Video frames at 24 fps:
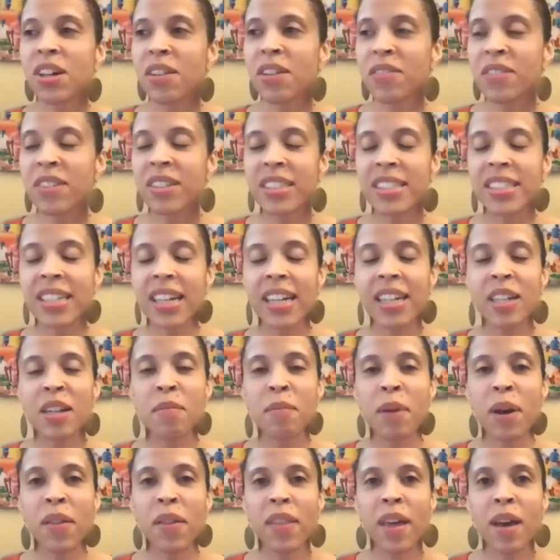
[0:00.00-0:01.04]
for a second
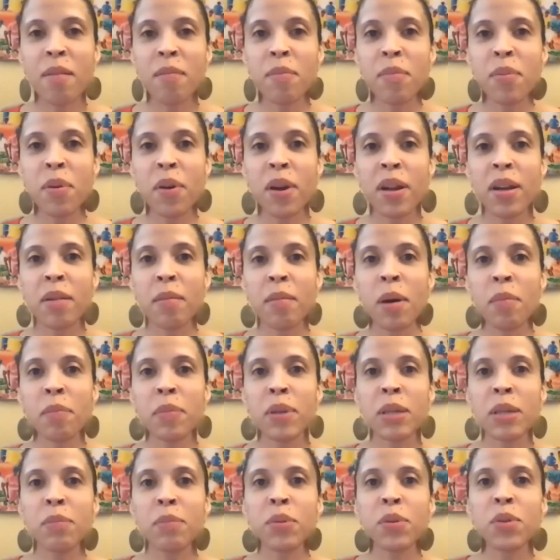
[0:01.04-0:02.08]
about that point about
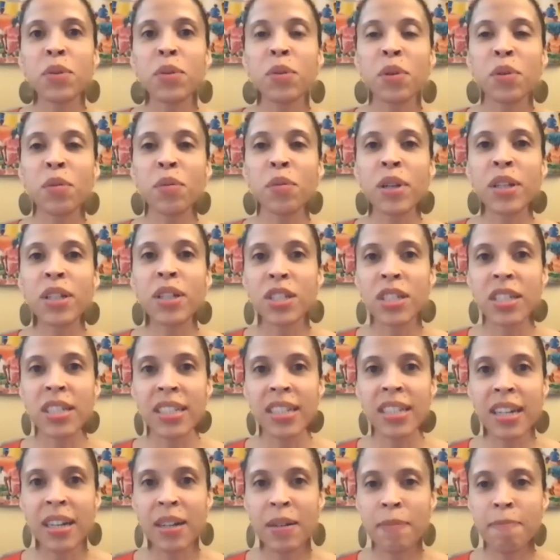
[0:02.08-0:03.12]
people who are rigid.
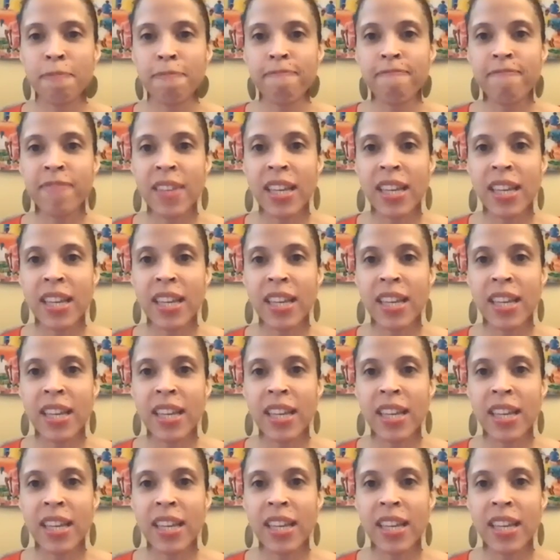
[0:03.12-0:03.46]
Um,